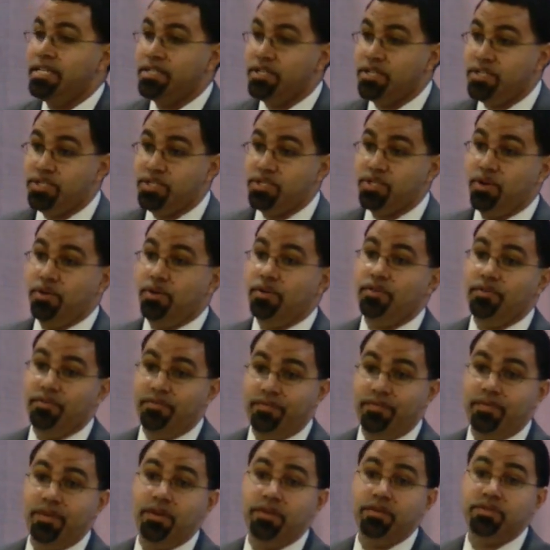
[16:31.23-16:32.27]
to
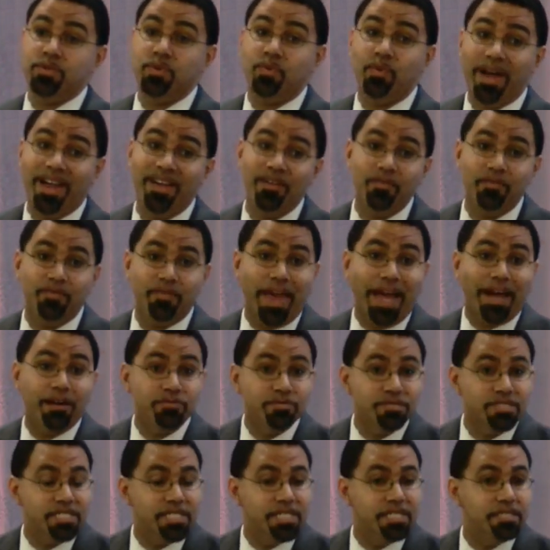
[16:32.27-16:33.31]
serve
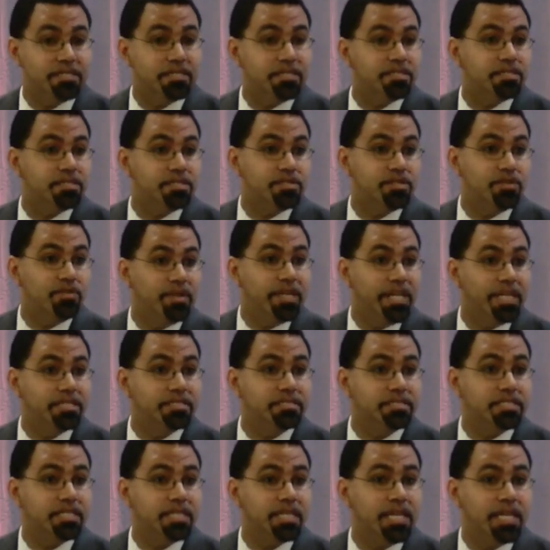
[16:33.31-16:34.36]
12,000
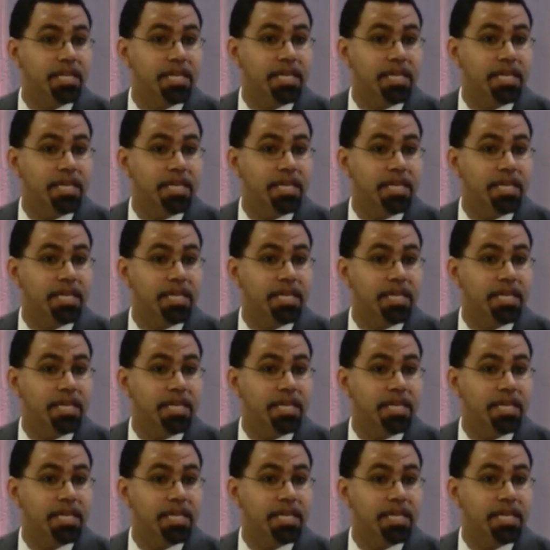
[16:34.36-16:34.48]
students